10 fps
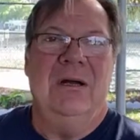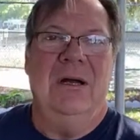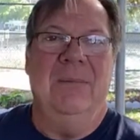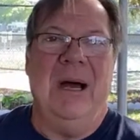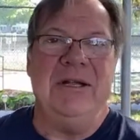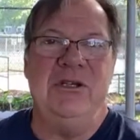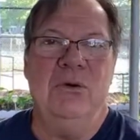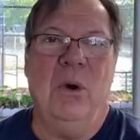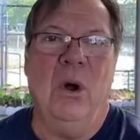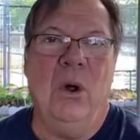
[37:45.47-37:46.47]
Am I
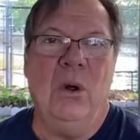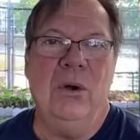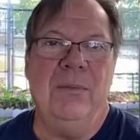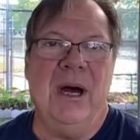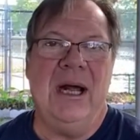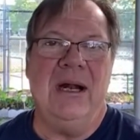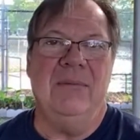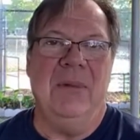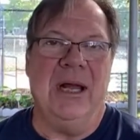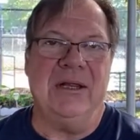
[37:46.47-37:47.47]
too old? Am I
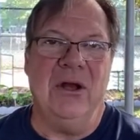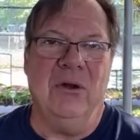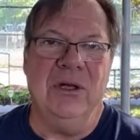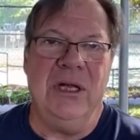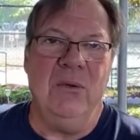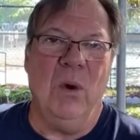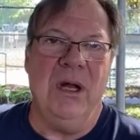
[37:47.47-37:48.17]
like the only one